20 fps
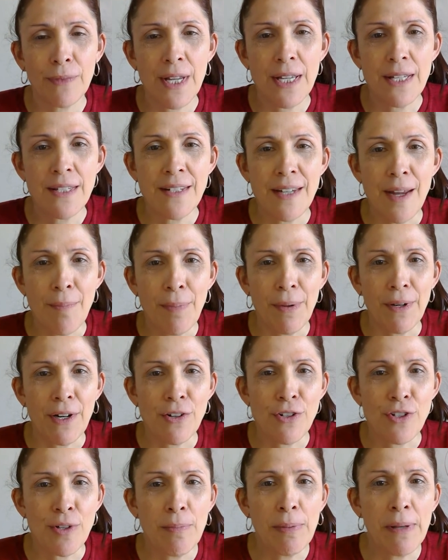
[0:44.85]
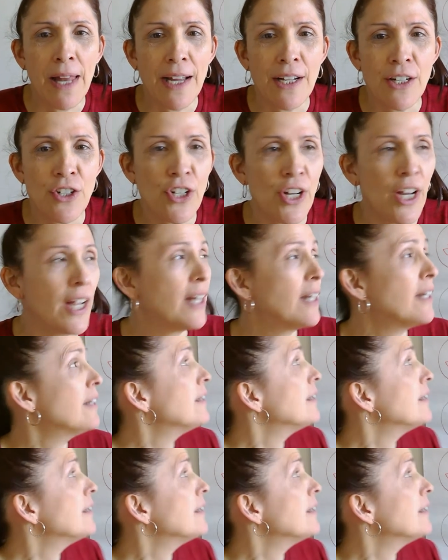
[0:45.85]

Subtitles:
step in our supply chain,